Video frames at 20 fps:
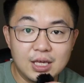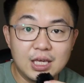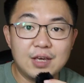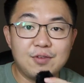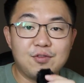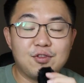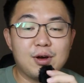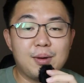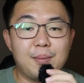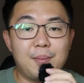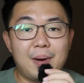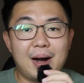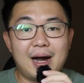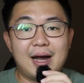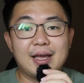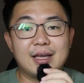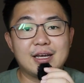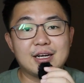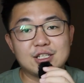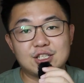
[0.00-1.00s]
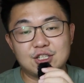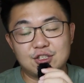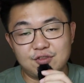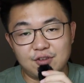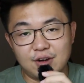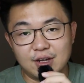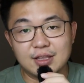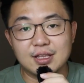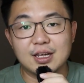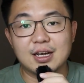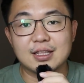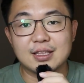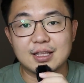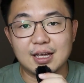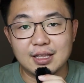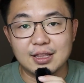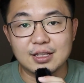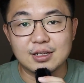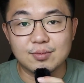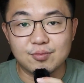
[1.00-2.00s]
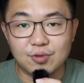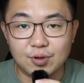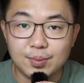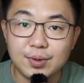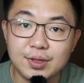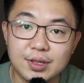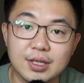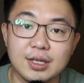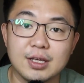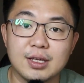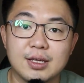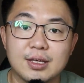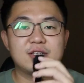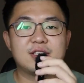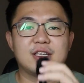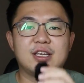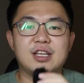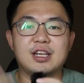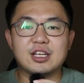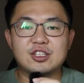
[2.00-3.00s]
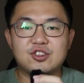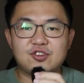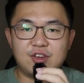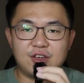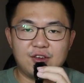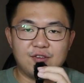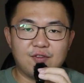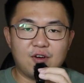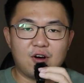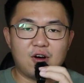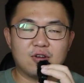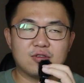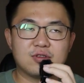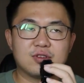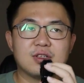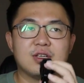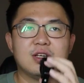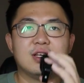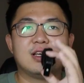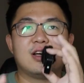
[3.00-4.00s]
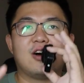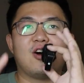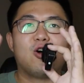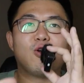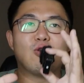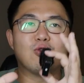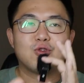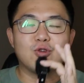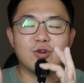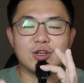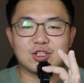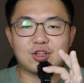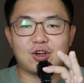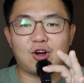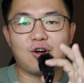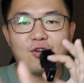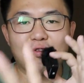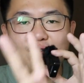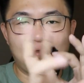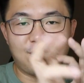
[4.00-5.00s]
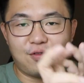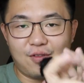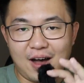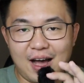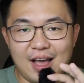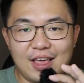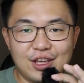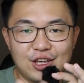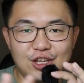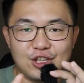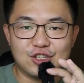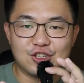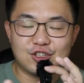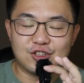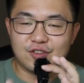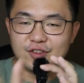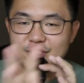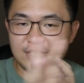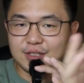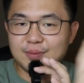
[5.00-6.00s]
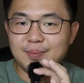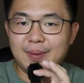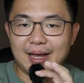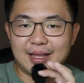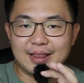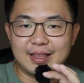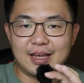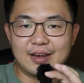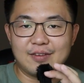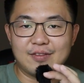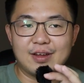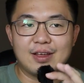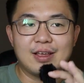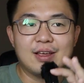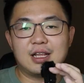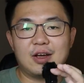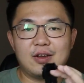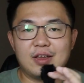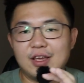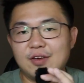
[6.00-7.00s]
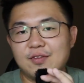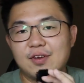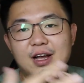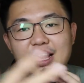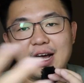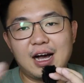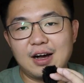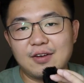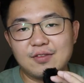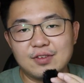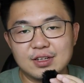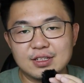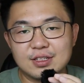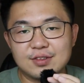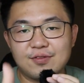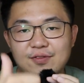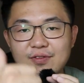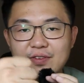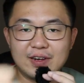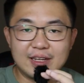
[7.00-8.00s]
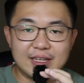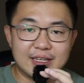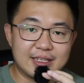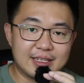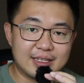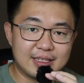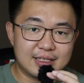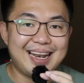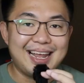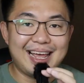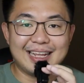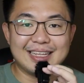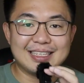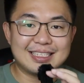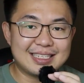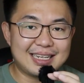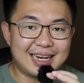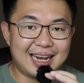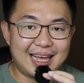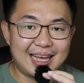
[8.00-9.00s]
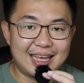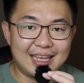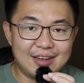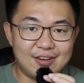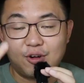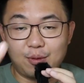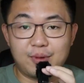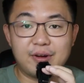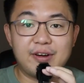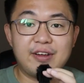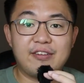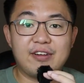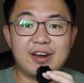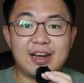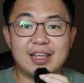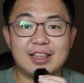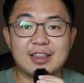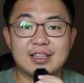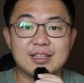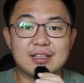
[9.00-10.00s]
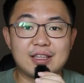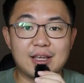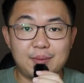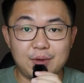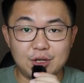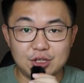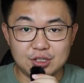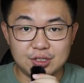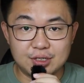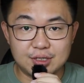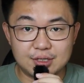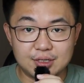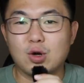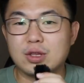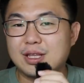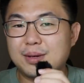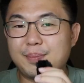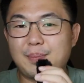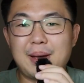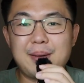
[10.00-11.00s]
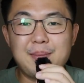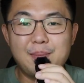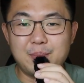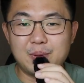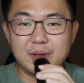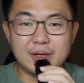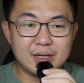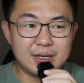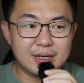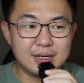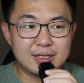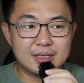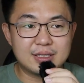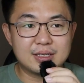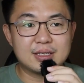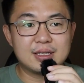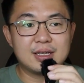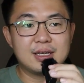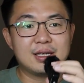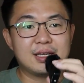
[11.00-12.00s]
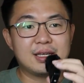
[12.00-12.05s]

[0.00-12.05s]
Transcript: if you are buying a strata titled property. As the industry evolves, although it's called fire insurance back then, right? Now it even covers flood, landslide, robbery-related damages, water pipe burst,